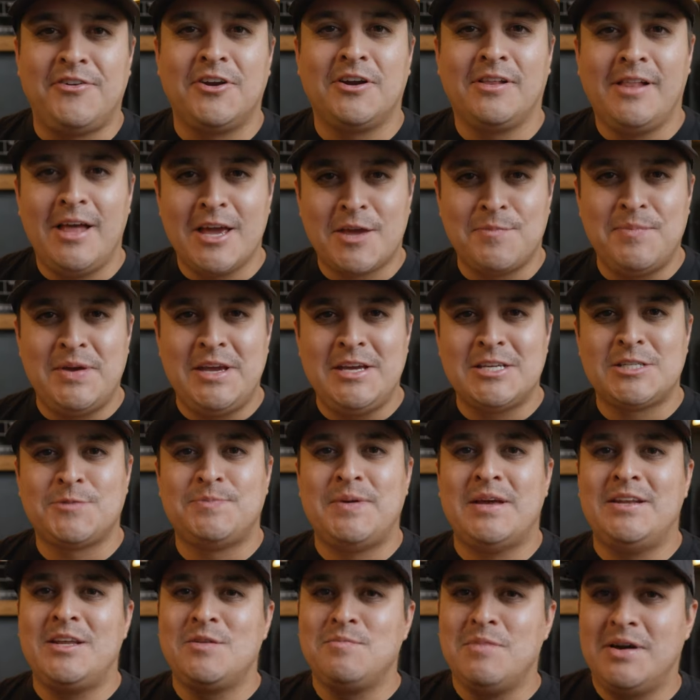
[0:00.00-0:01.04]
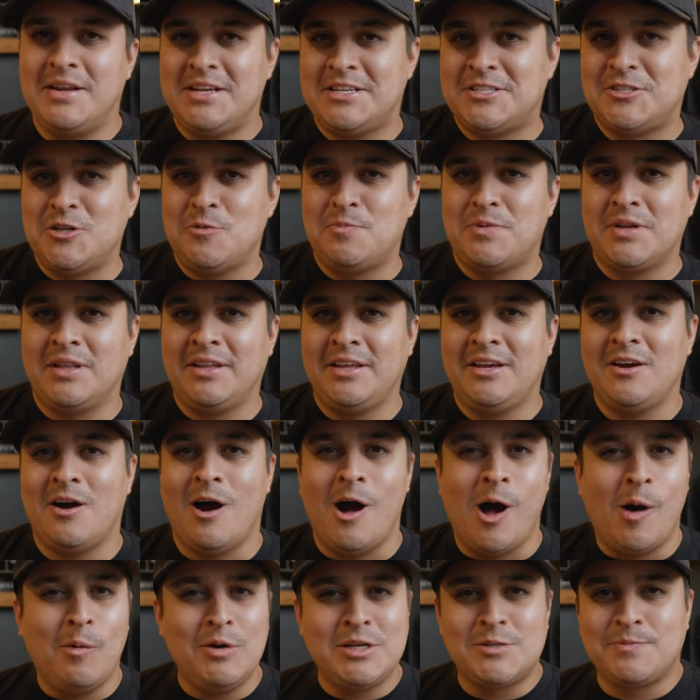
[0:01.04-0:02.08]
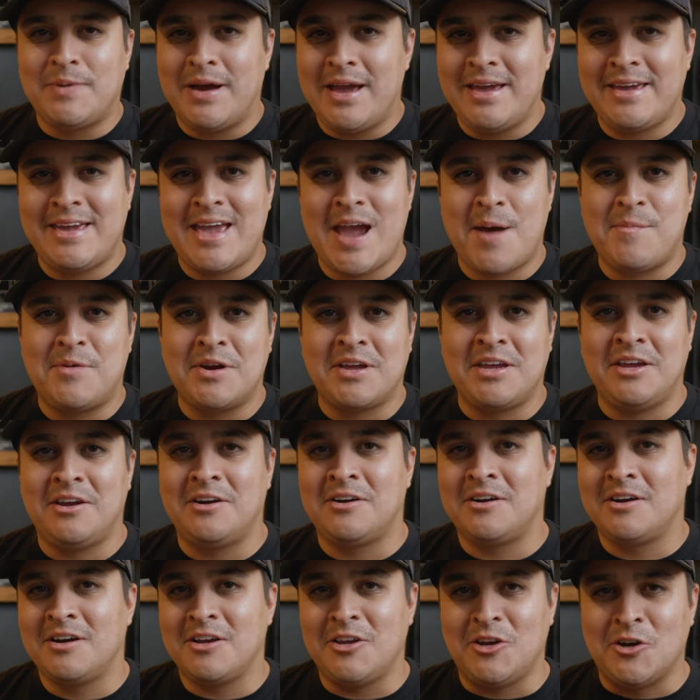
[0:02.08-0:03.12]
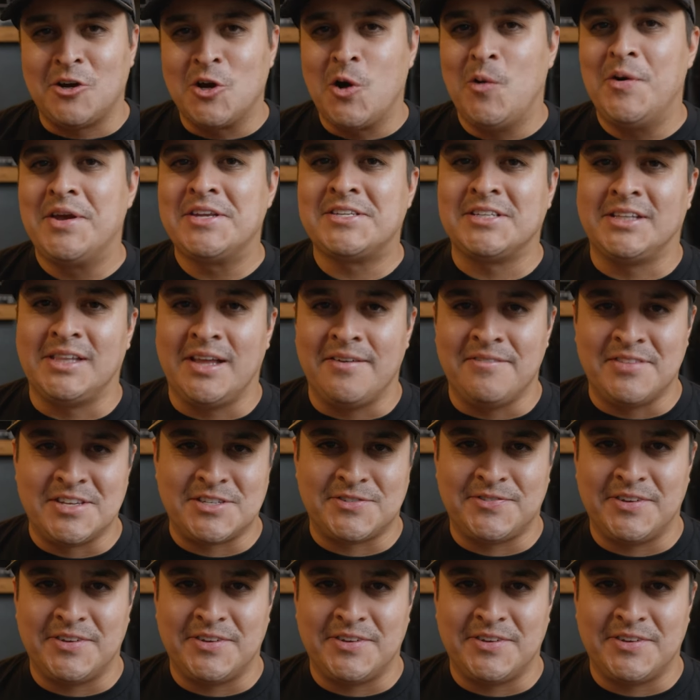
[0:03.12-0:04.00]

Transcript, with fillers: you're like me, spending money stupidly, always buying camera gear, you're going to love this